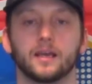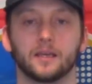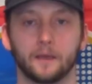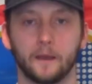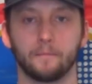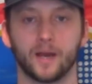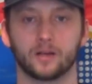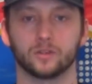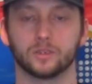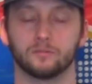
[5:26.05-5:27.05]
and get
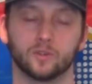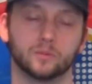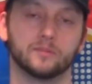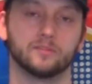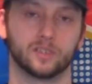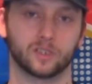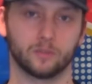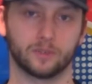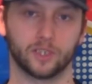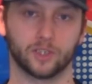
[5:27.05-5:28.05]
back on top form for this
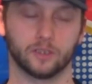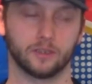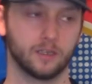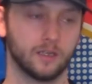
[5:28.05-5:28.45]
competition.